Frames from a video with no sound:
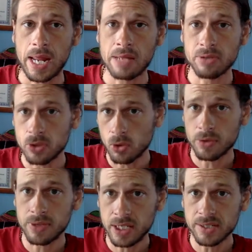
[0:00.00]
and the
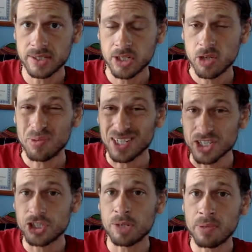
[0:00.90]
Northeast,
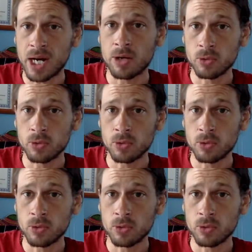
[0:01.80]
because Gemini